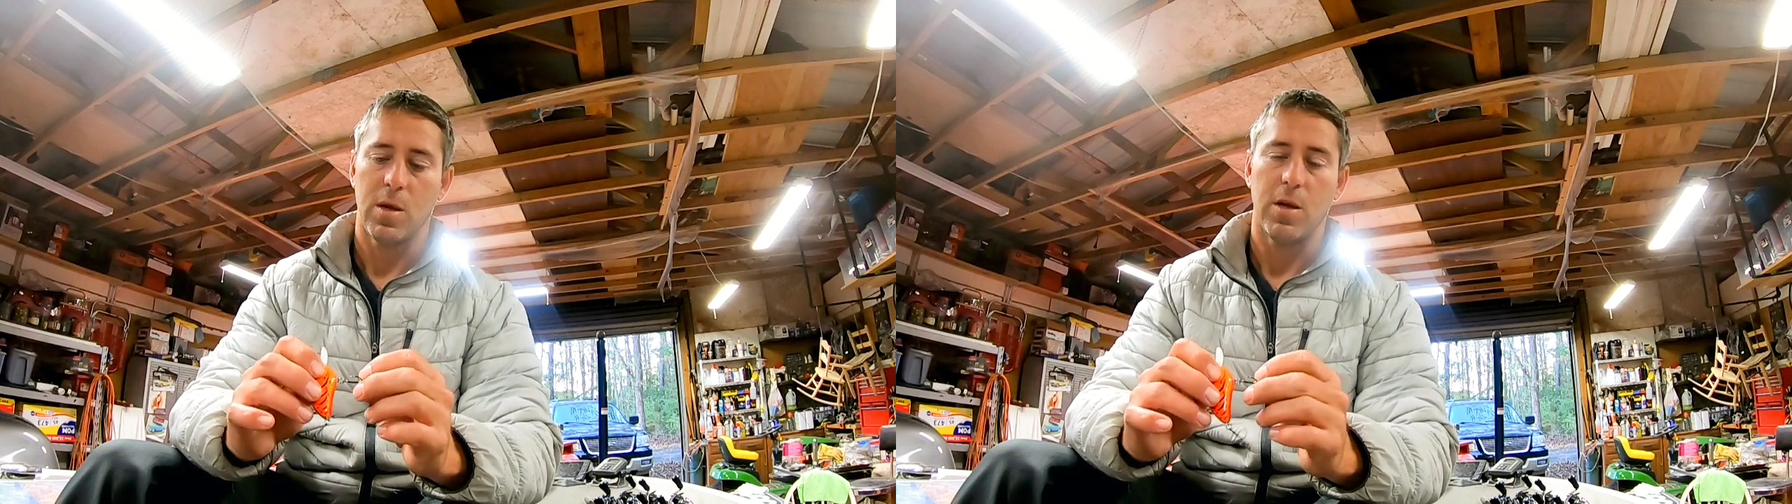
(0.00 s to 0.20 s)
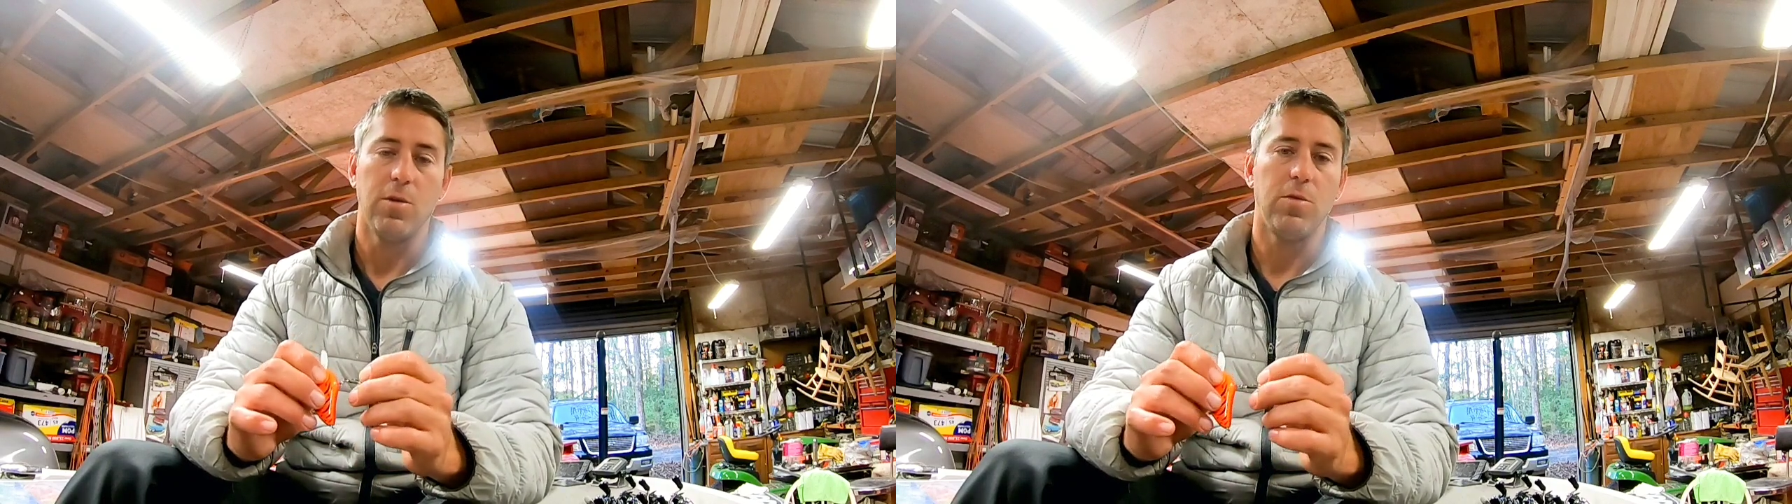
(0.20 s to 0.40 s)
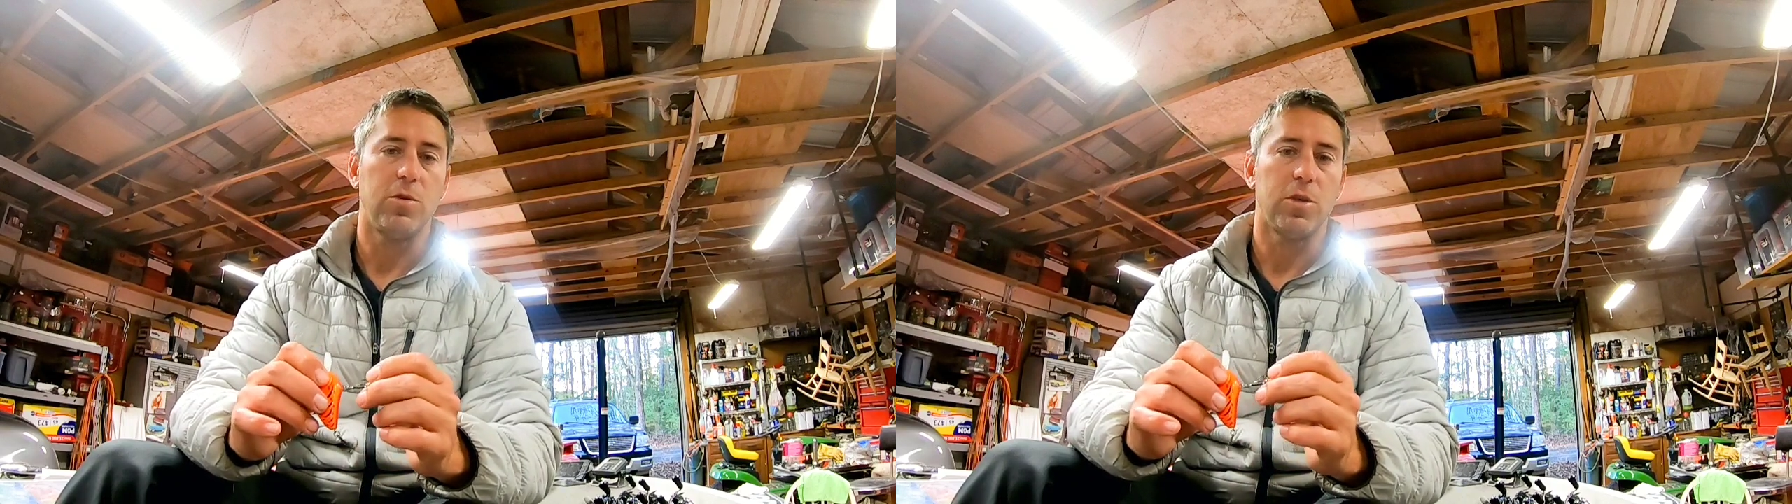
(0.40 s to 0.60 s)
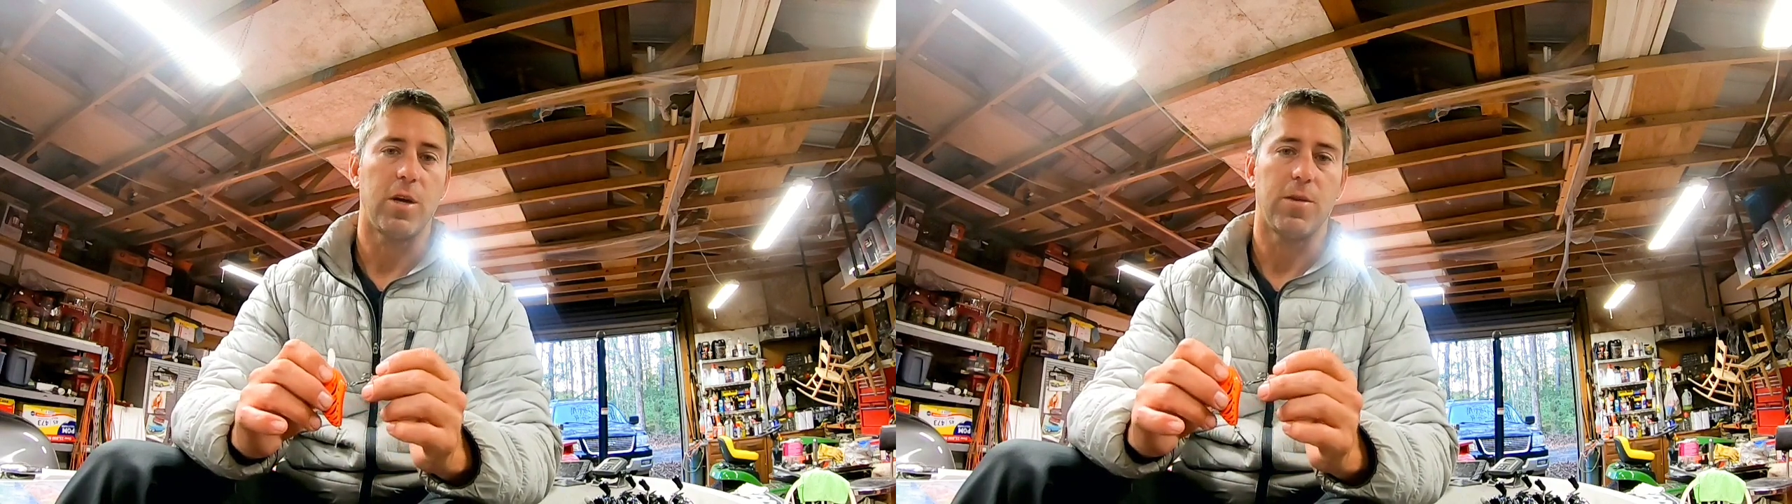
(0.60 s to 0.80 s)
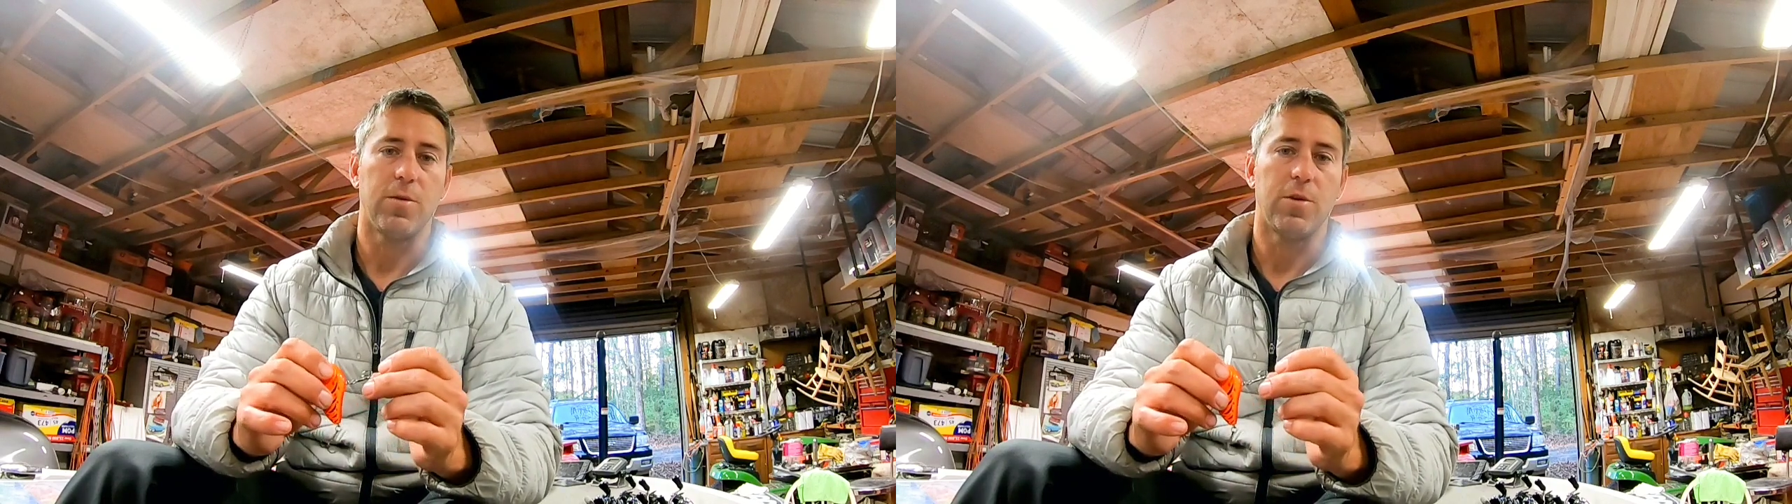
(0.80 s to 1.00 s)
You can usually
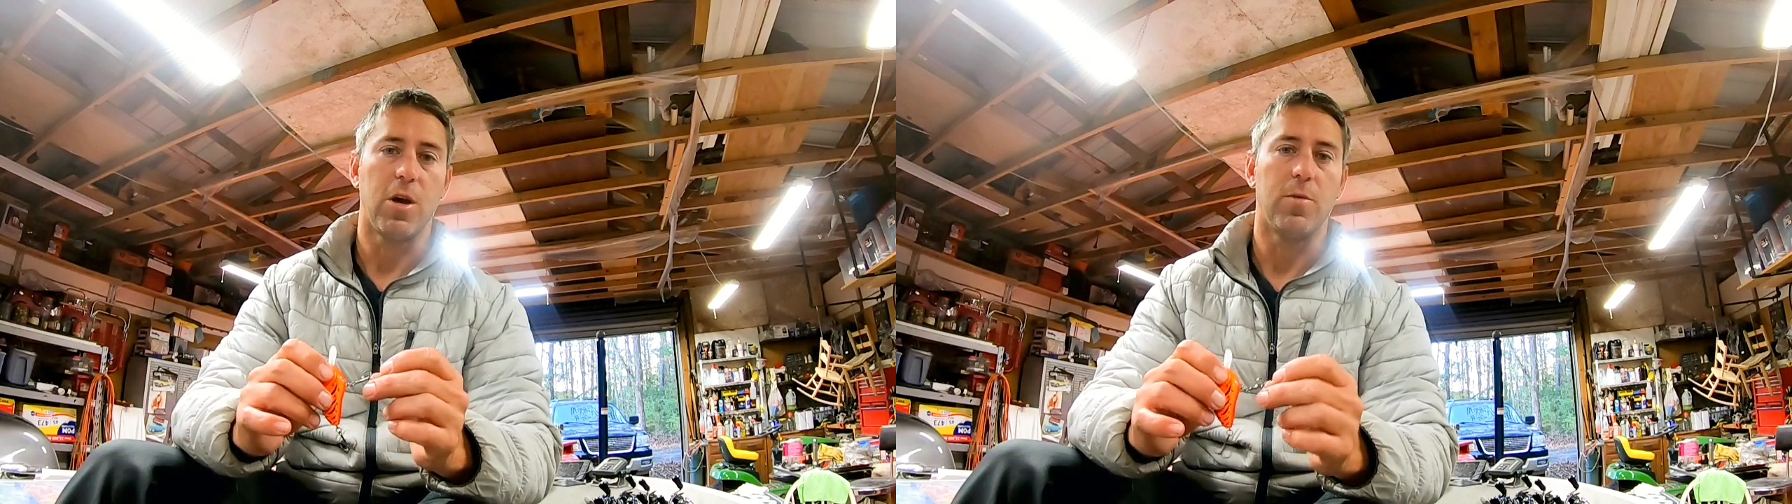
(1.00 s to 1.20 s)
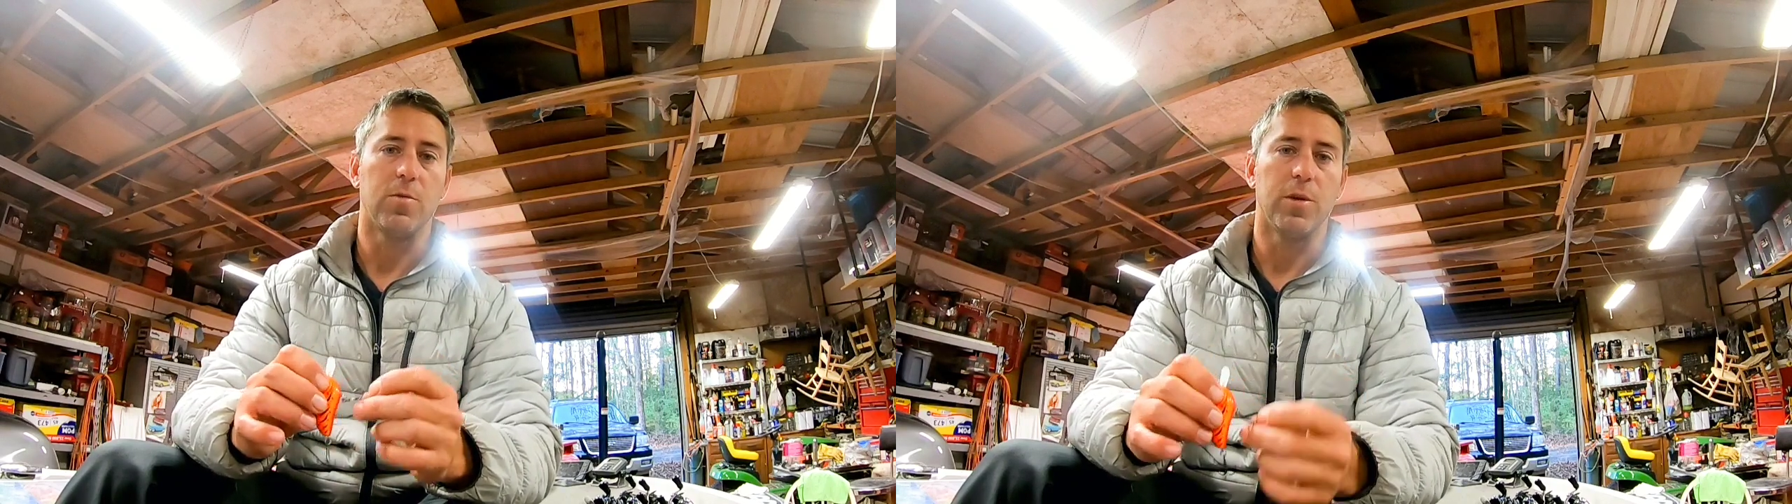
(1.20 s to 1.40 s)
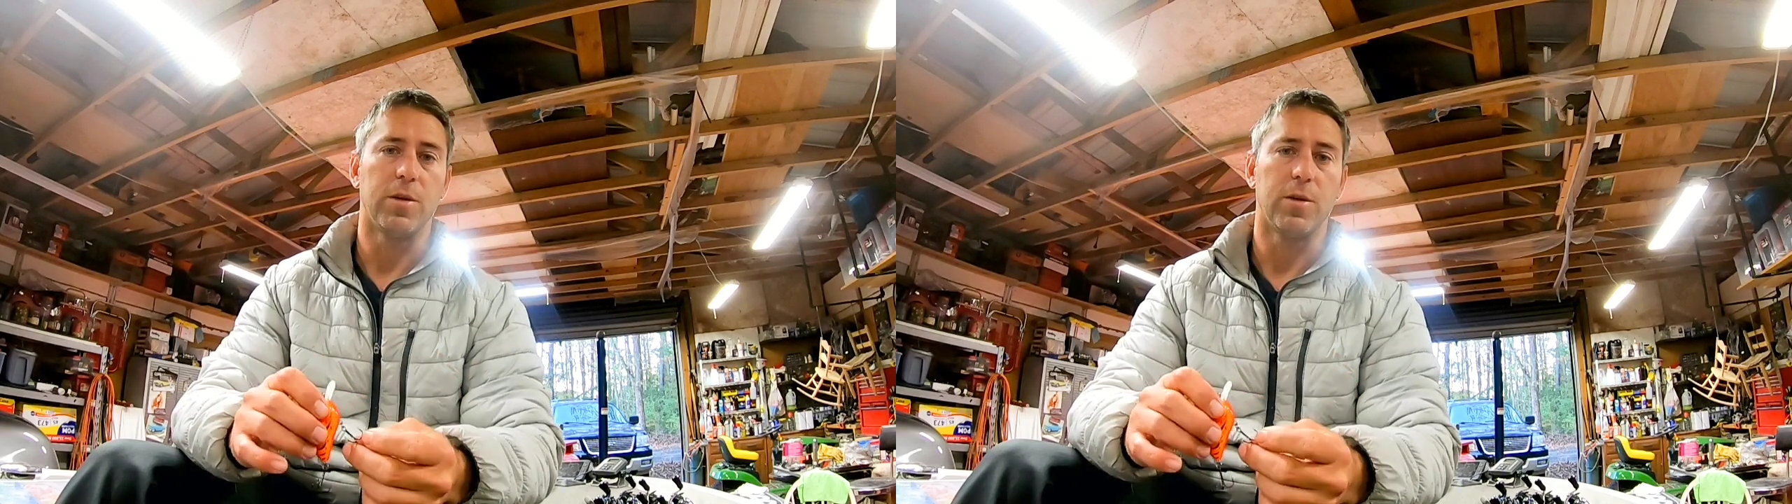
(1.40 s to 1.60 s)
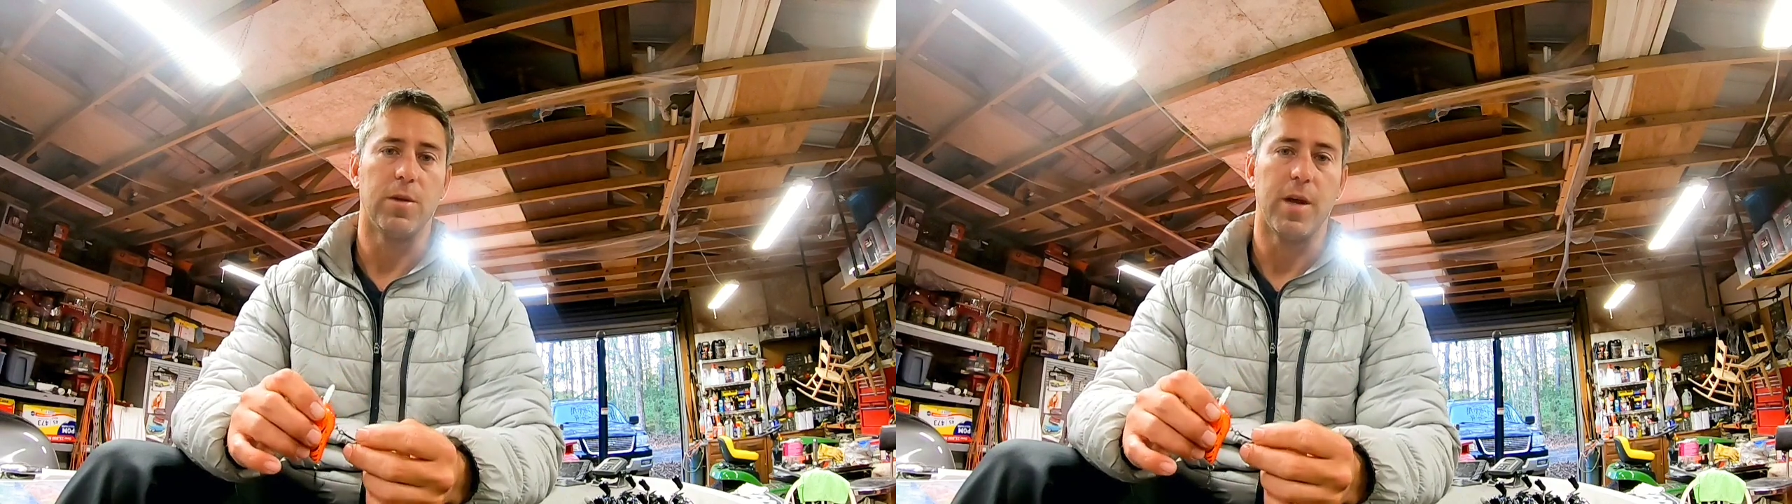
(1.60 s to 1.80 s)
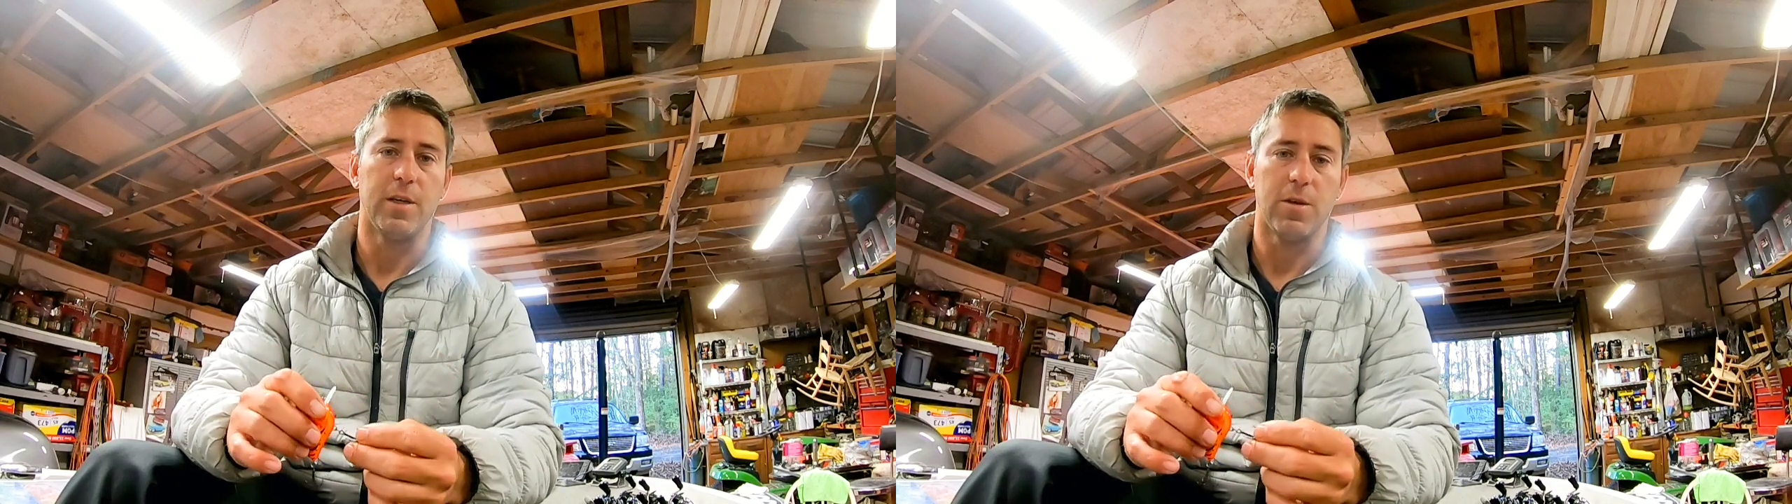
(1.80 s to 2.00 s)
go through a couple of really good
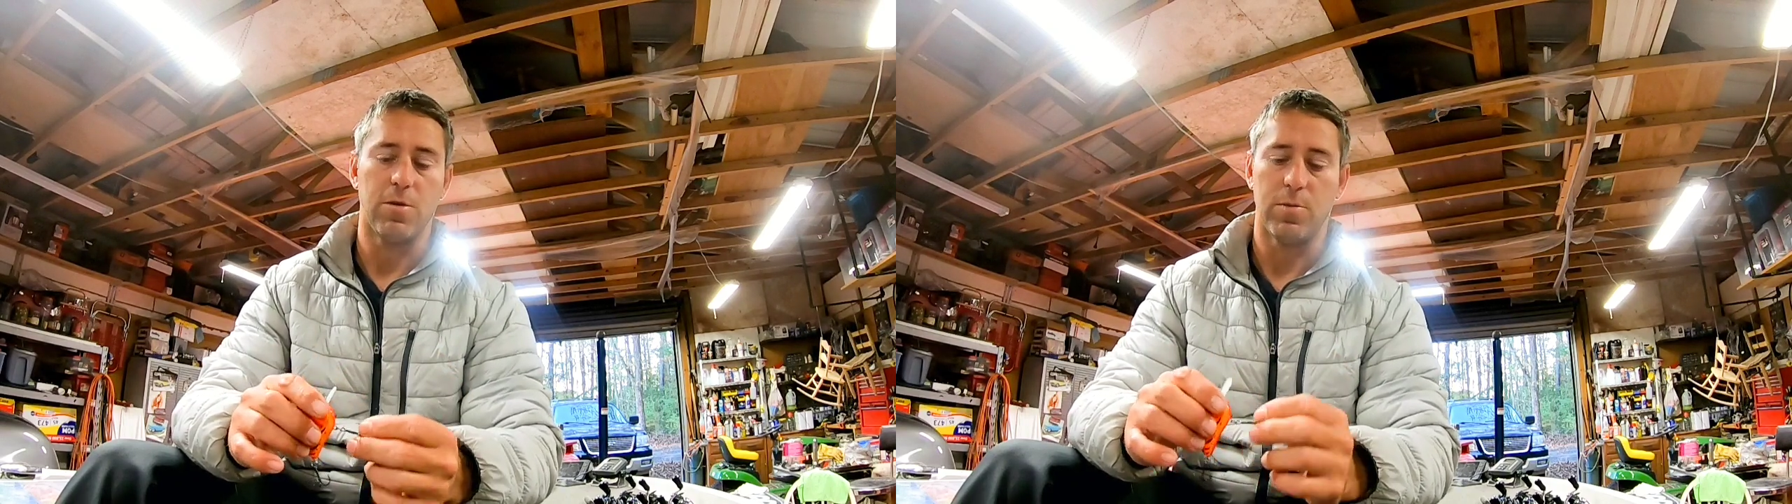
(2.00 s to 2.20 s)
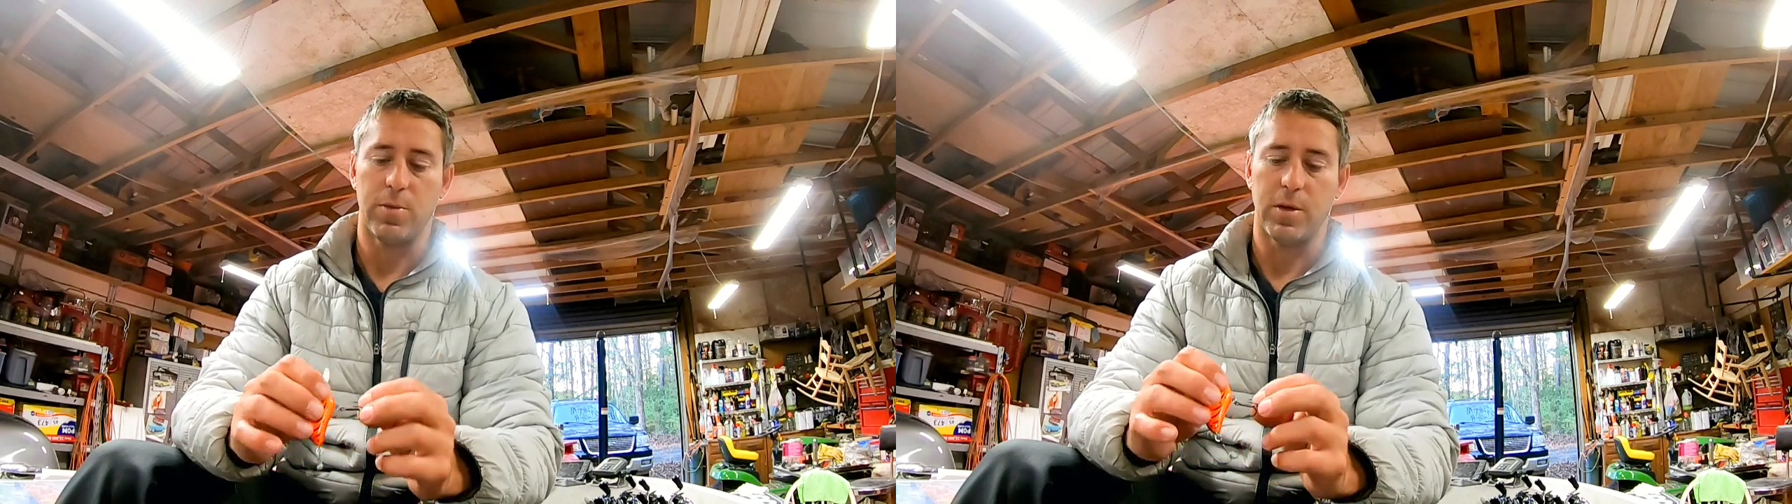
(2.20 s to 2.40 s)
days on them